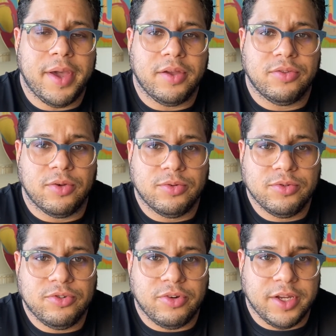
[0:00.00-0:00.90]
Zone
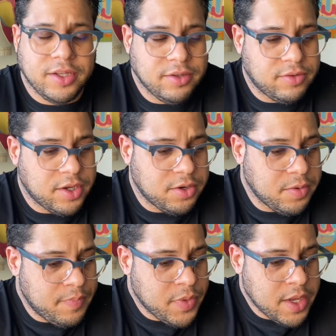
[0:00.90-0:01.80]
Training Center,
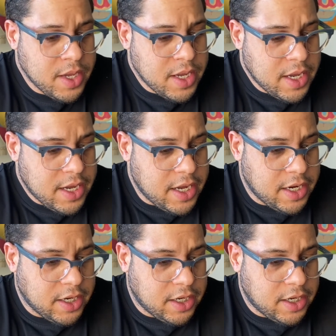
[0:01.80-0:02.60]
and